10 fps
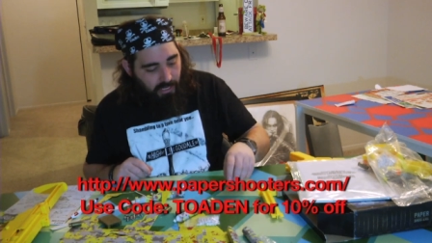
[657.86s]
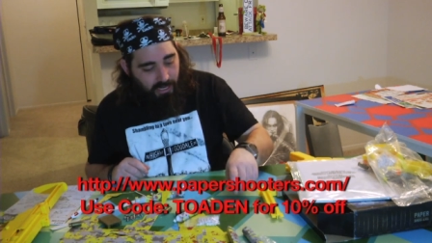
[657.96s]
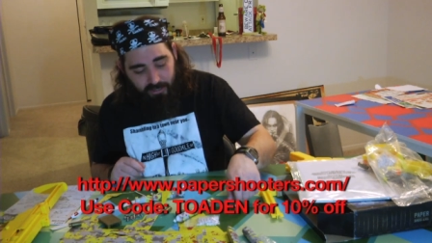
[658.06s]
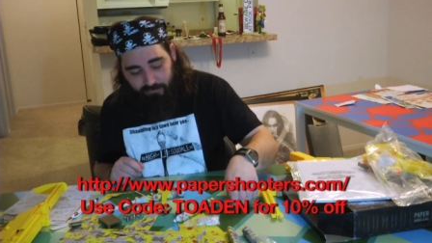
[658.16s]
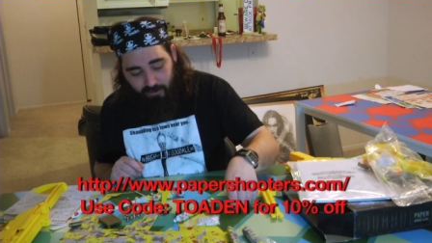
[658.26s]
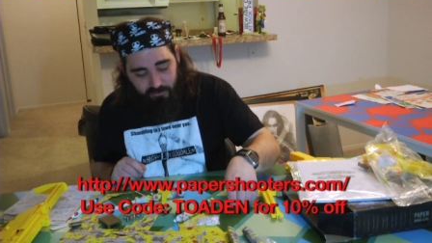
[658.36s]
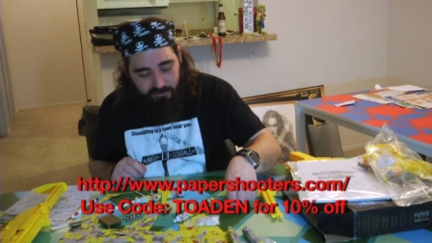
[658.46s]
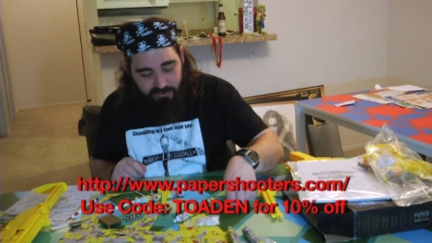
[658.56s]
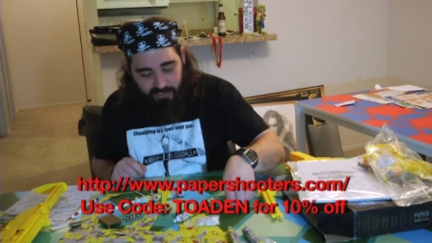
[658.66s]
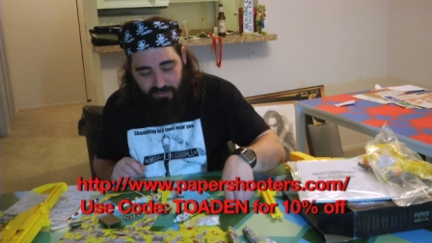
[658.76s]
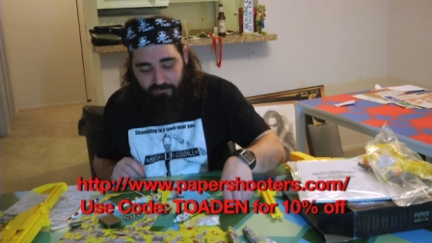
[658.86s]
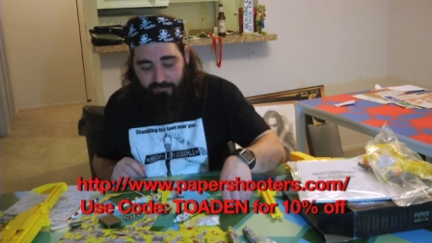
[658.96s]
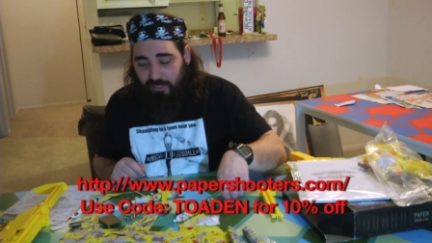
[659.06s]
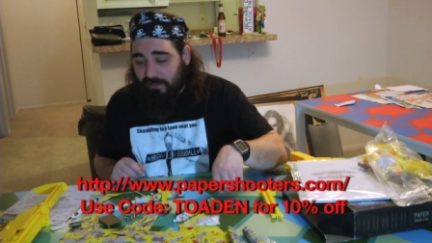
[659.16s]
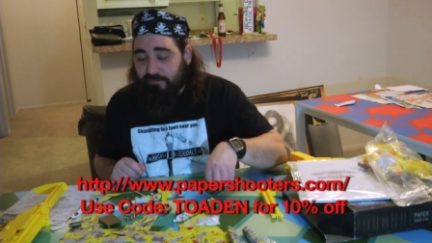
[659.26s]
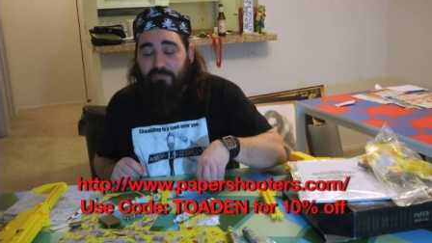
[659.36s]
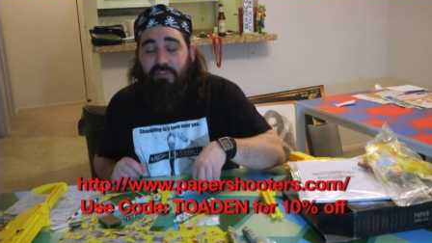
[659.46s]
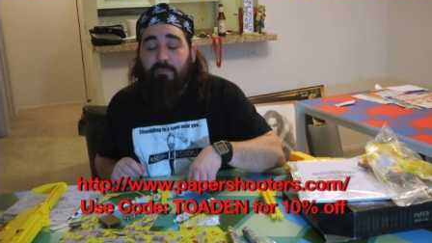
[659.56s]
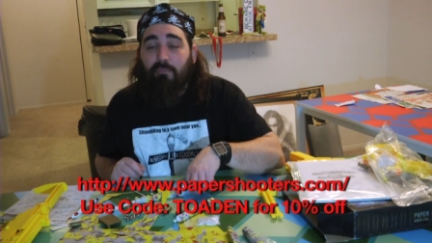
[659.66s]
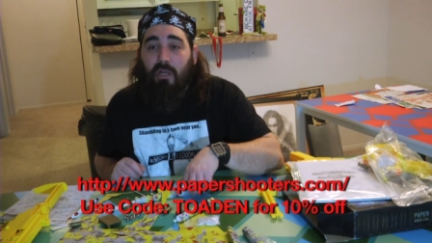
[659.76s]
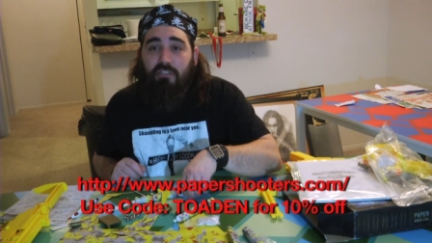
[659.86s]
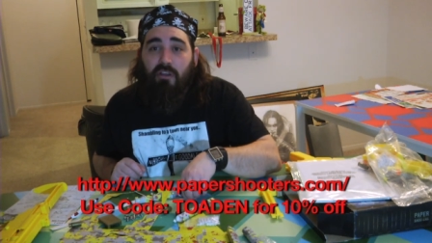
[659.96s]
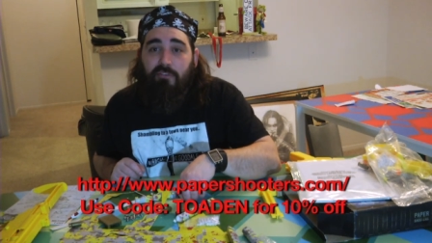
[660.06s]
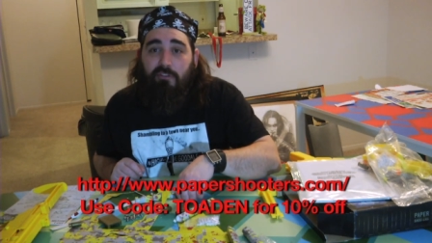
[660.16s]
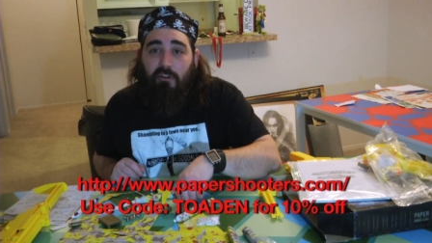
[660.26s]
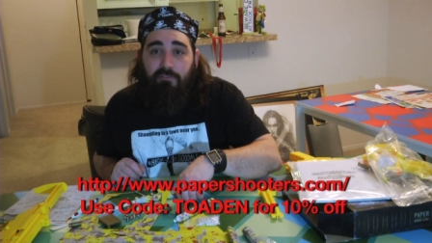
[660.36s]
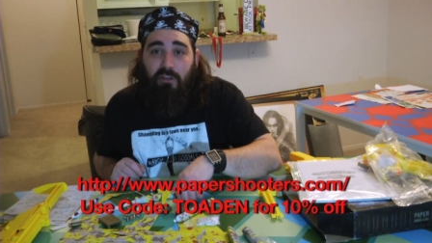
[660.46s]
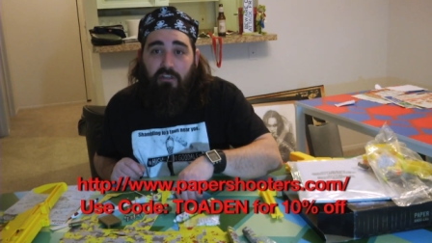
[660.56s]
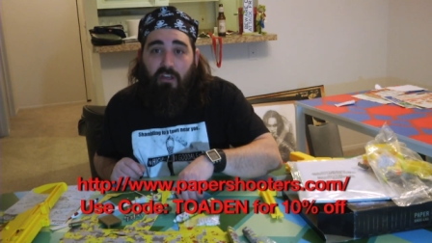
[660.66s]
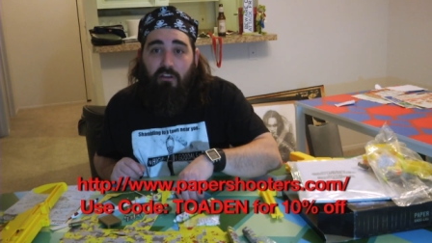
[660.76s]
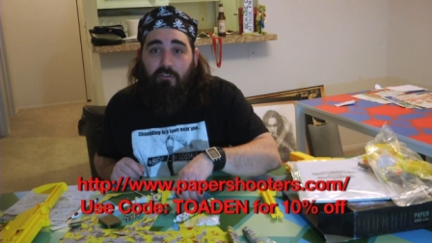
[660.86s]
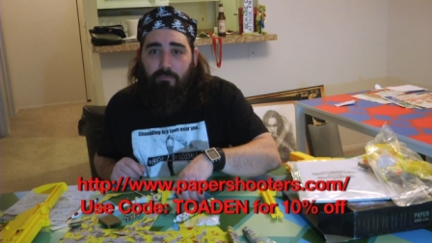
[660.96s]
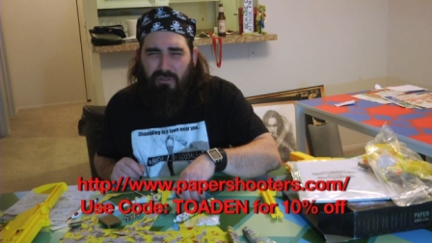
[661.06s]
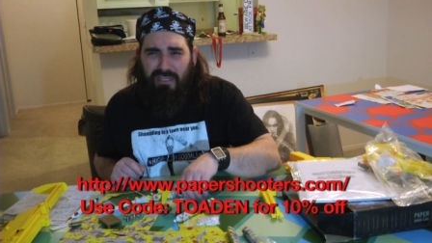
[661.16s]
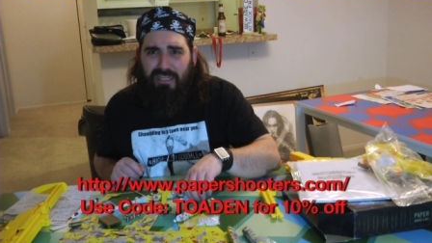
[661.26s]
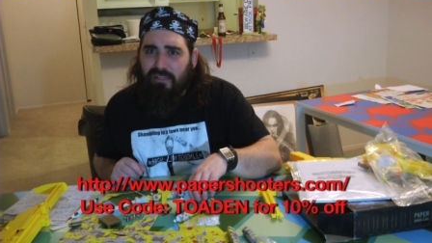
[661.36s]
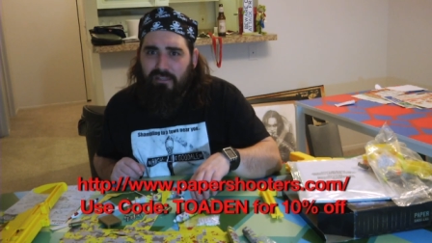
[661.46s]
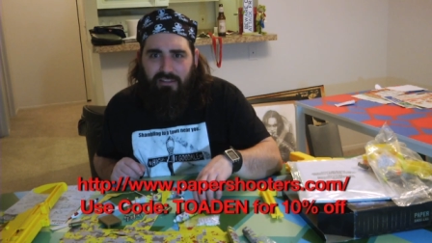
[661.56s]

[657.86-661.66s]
Hey, if I'm gonna save like fifteen bucks off a Nerf gun off of putting it,